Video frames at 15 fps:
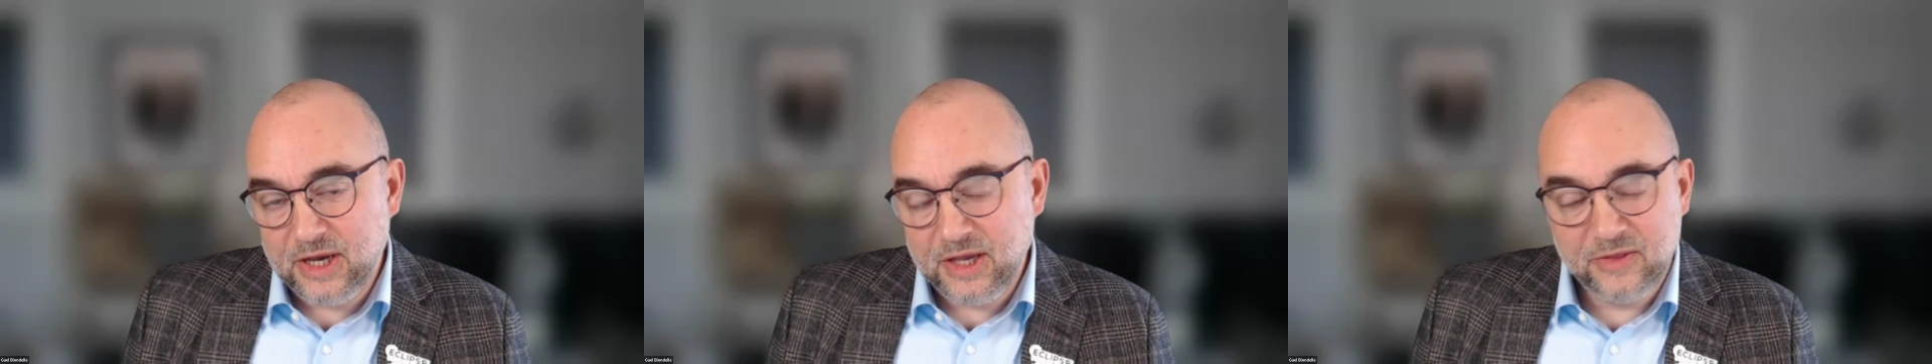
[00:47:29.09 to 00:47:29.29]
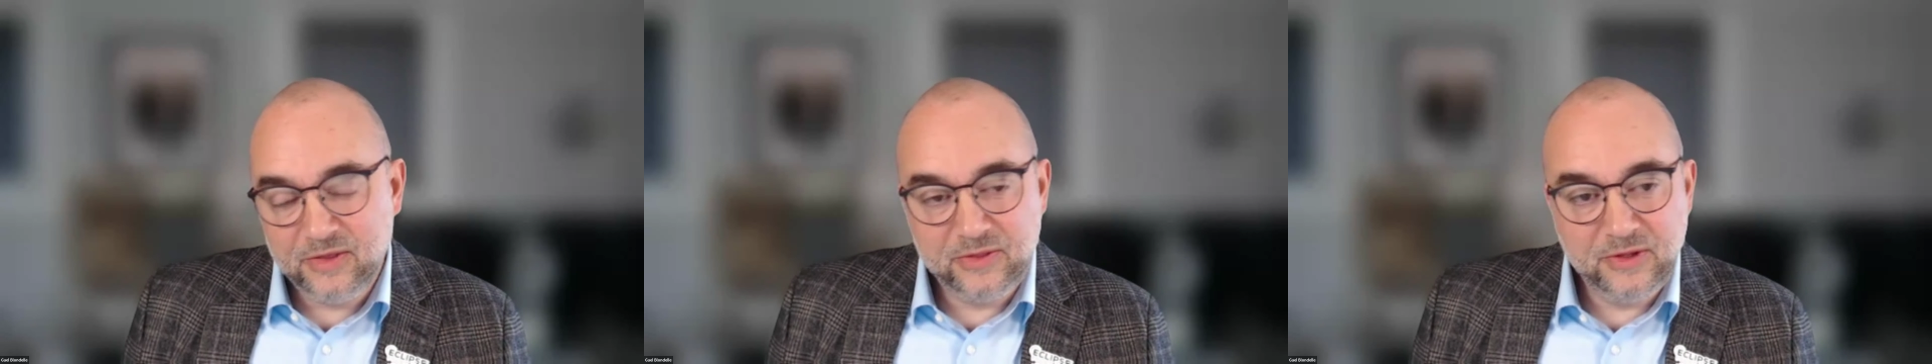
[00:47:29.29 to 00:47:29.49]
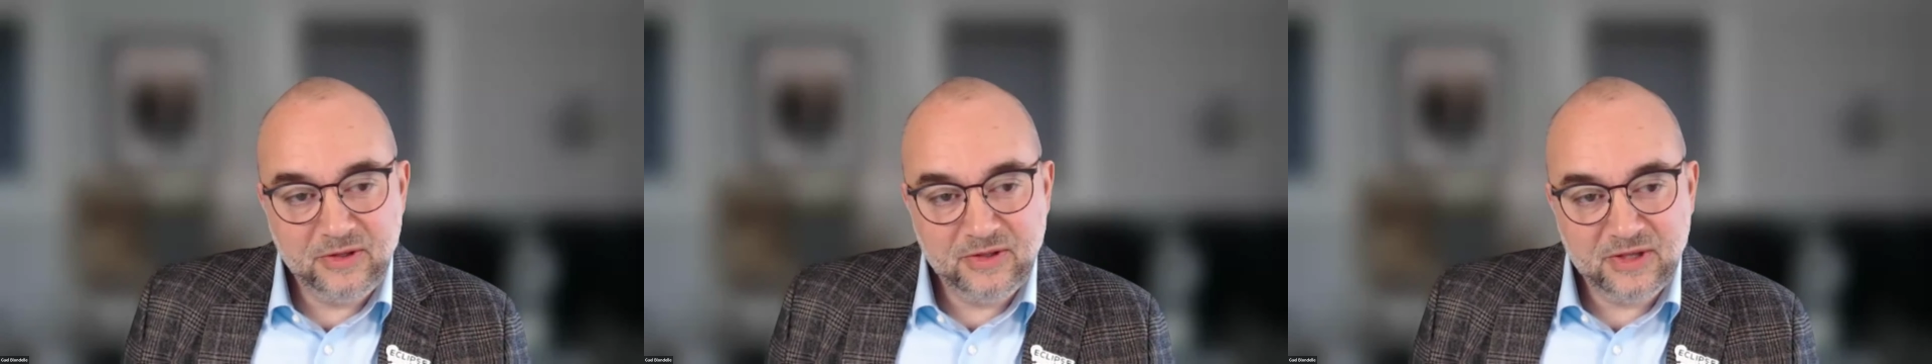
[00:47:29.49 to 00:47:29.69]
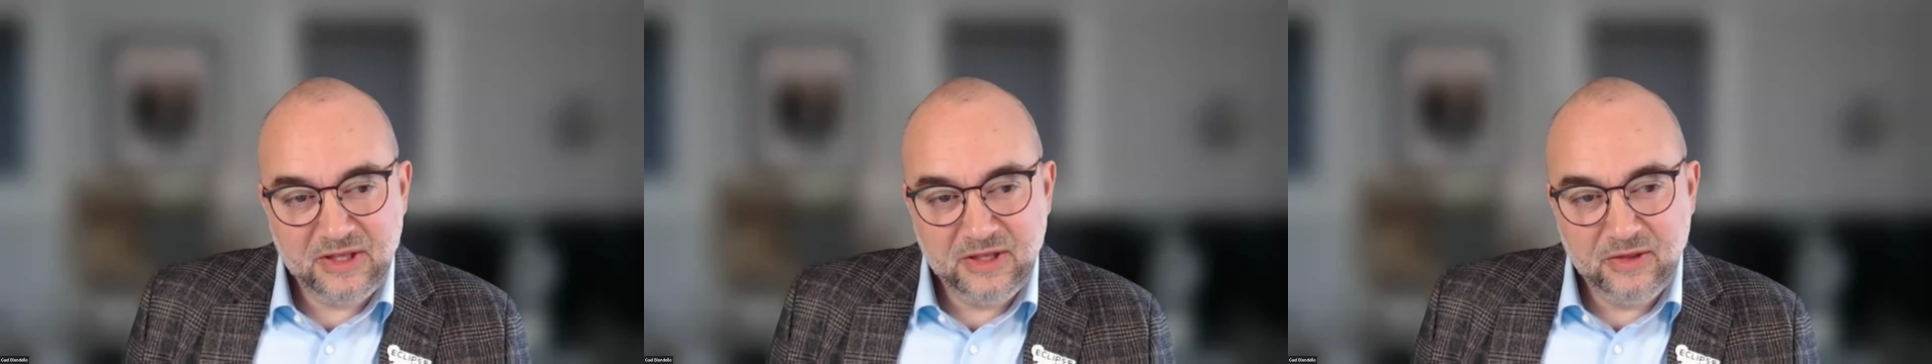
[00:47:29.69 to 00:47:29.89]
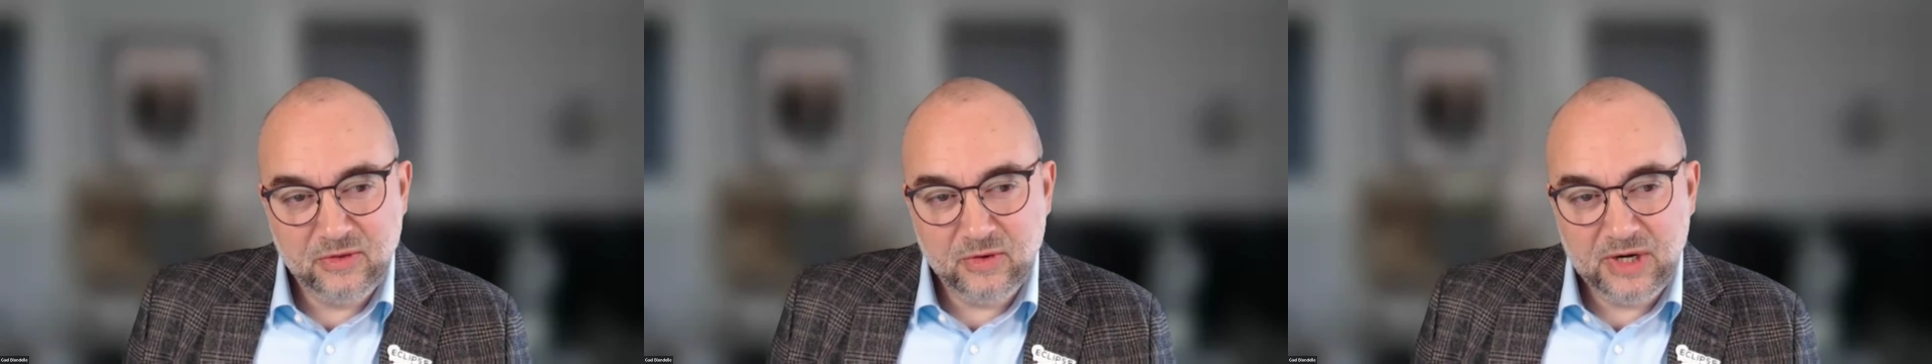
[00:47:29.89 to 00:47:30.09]
I think
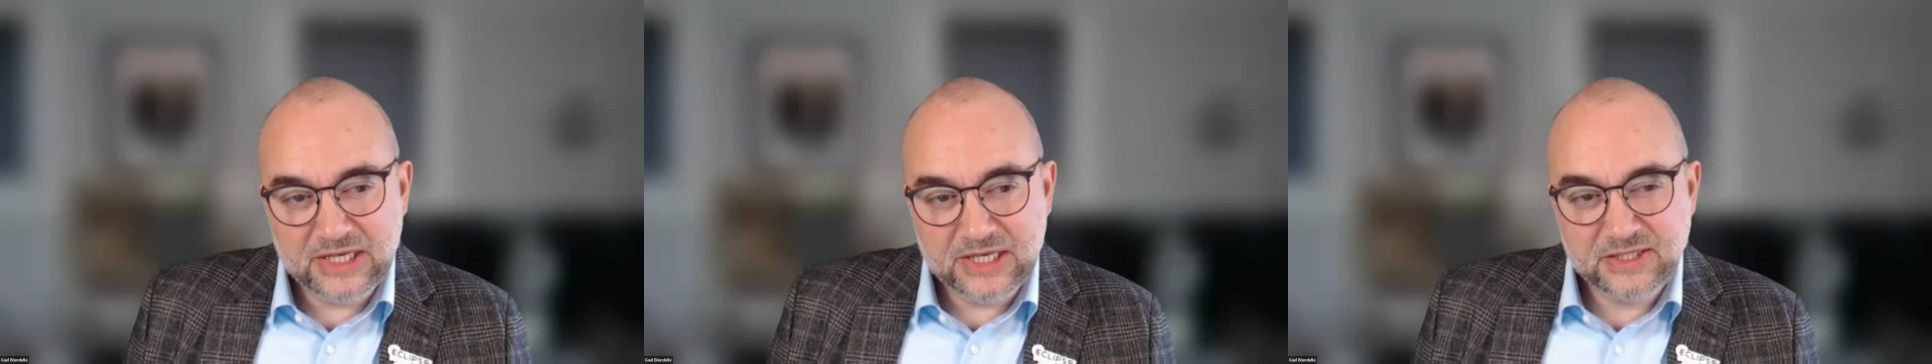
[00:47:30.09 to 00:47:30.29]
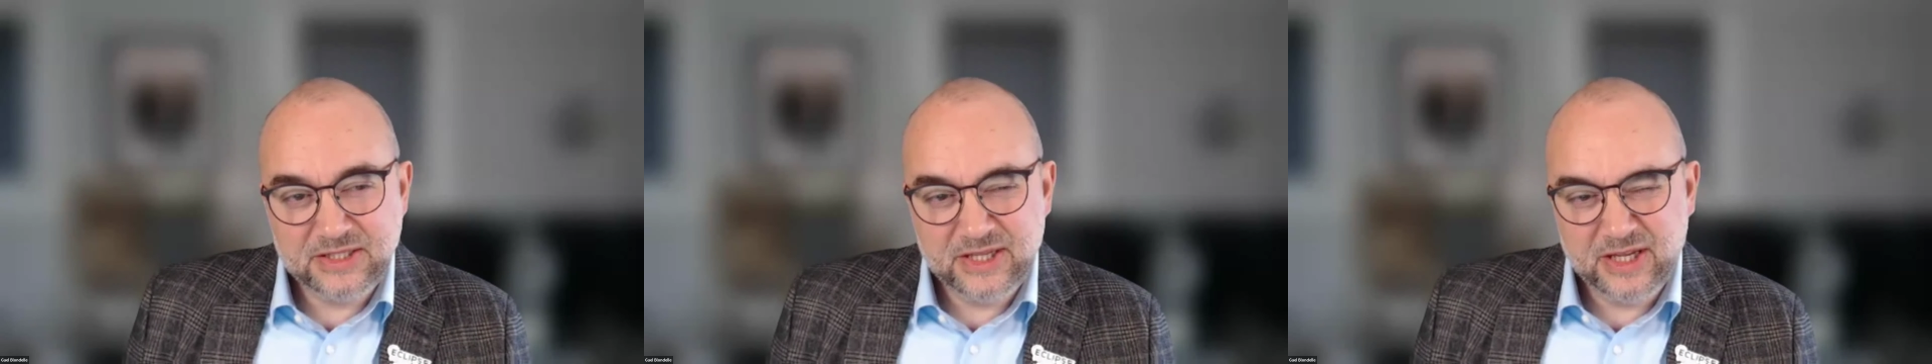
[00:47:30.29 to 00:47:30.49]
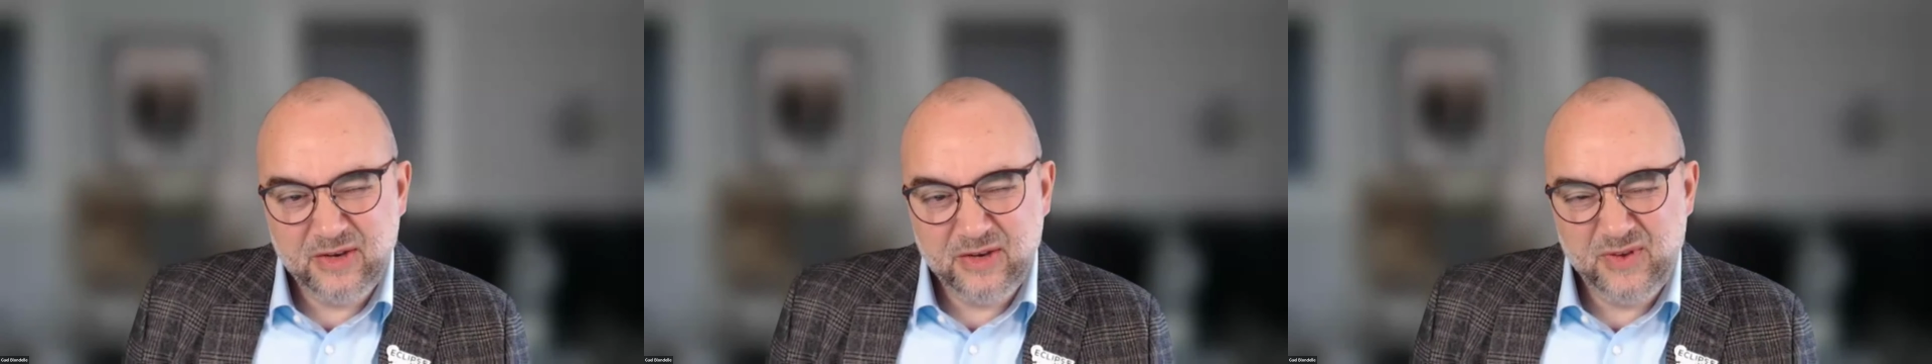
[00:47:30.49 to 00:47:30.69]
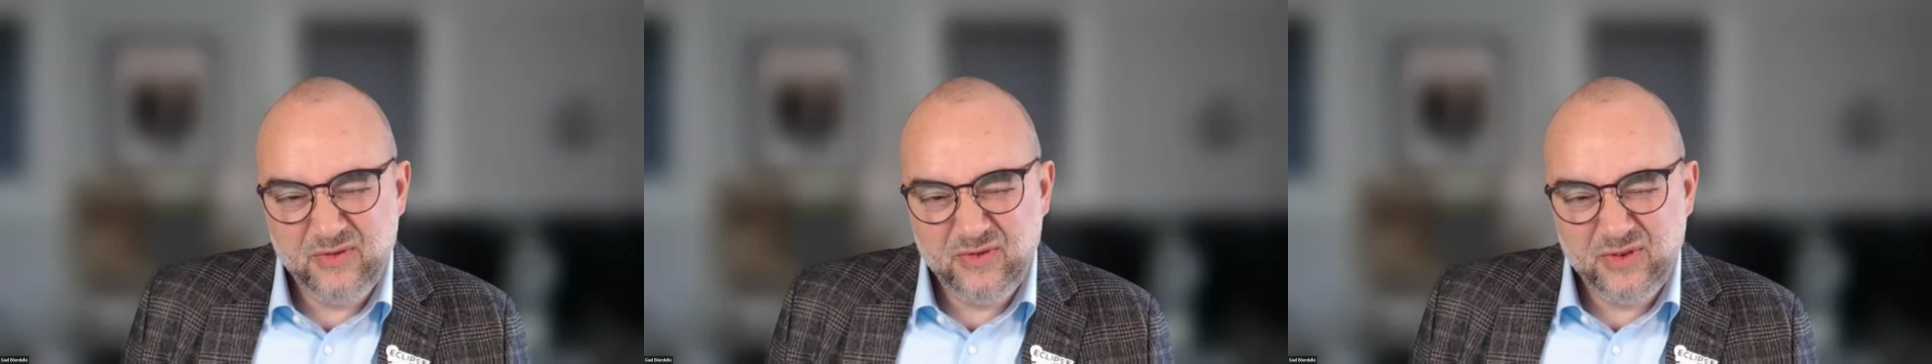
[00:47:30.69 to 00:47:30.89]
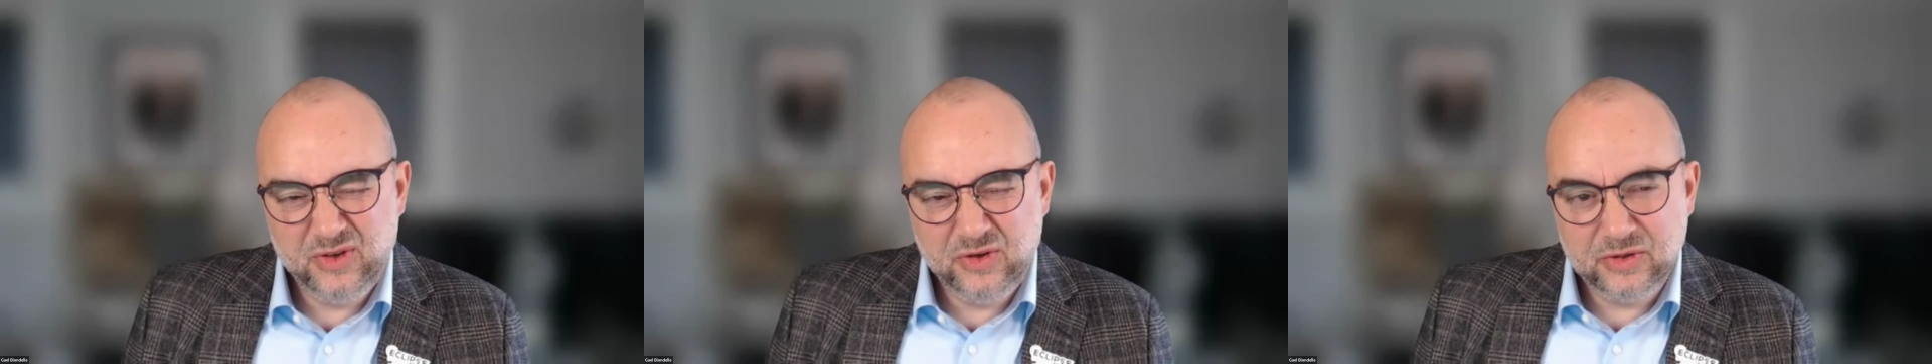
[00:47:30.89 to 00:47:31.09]
that in the last 10,
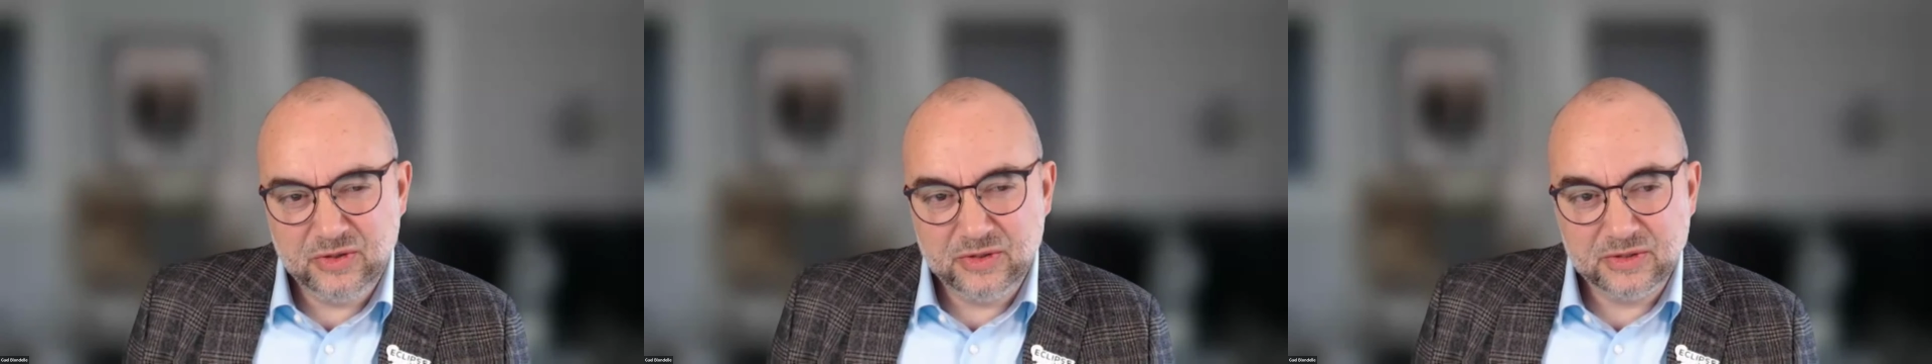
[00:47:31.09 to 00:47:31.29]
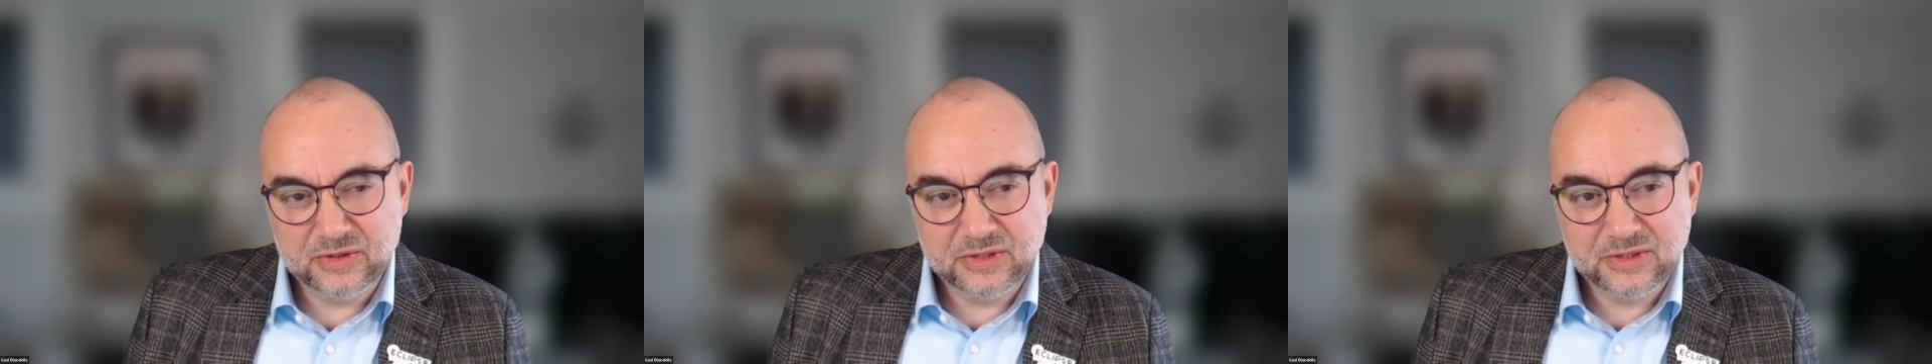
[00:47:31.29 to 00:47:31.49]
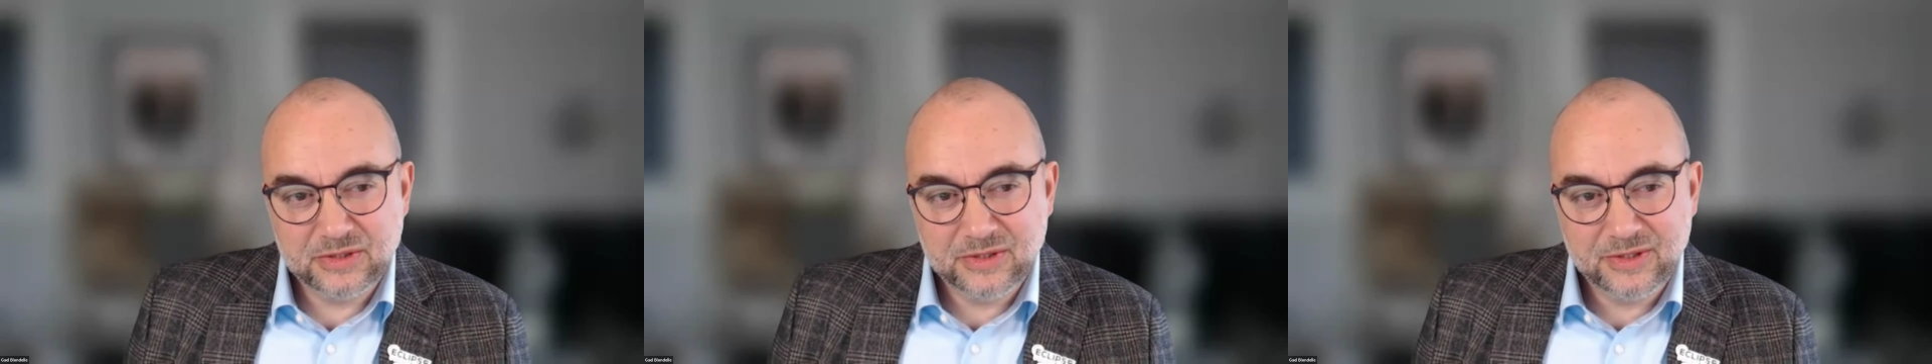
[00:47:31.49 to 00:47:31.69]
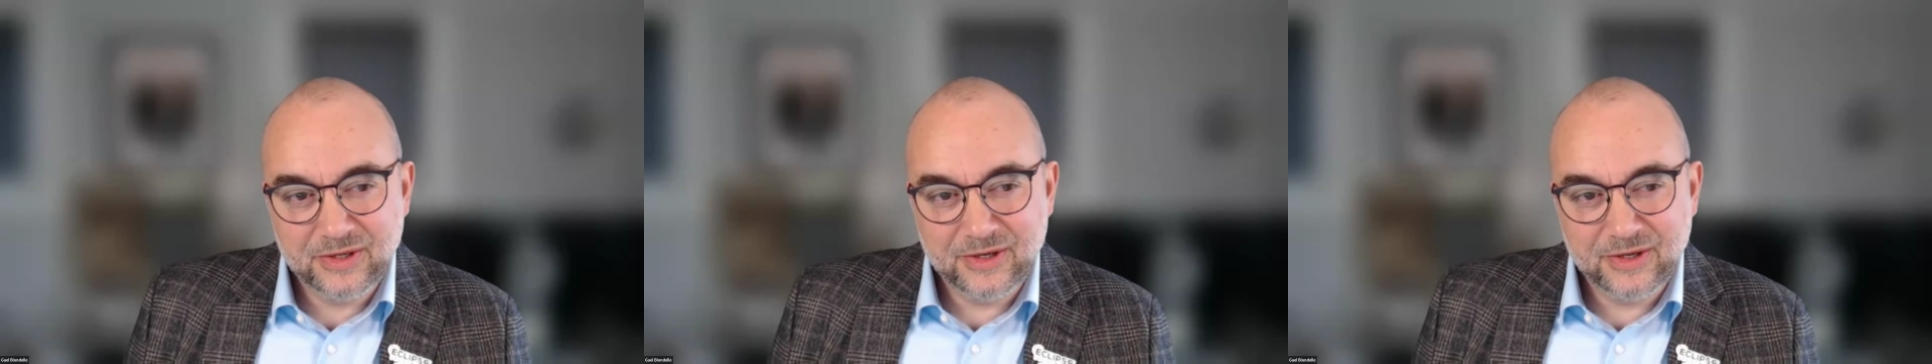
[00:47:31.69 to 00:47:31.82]
15 years,